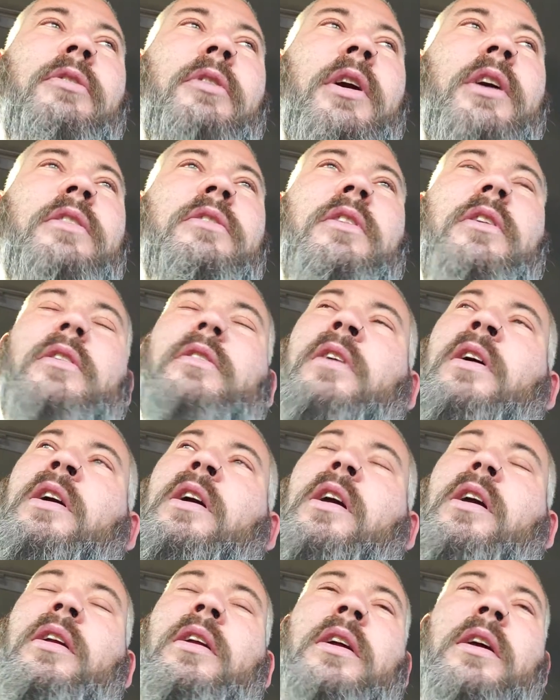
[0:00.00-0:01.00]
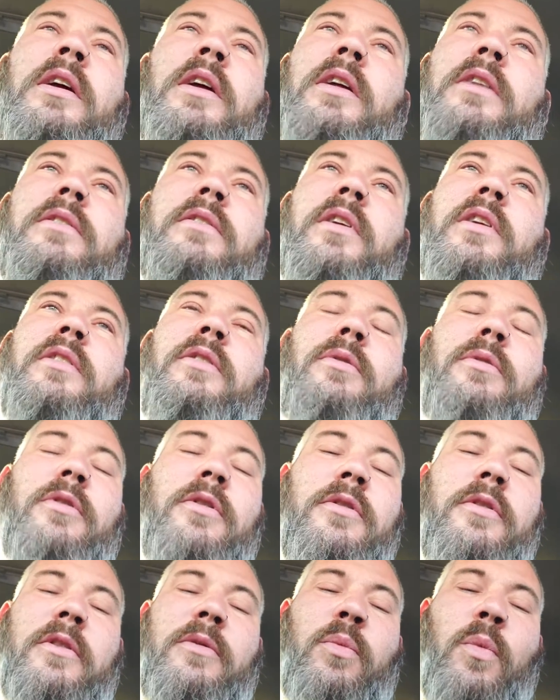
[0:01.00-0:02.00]
crazy thing. It's like, dude,
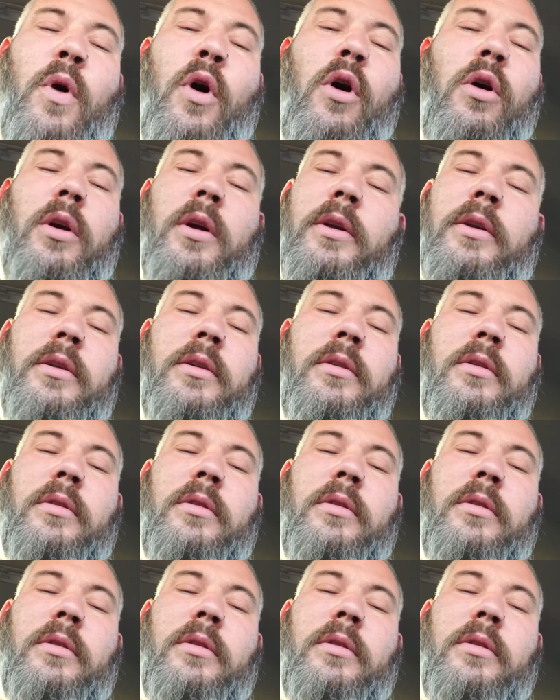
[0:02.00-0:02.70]
you're just walking.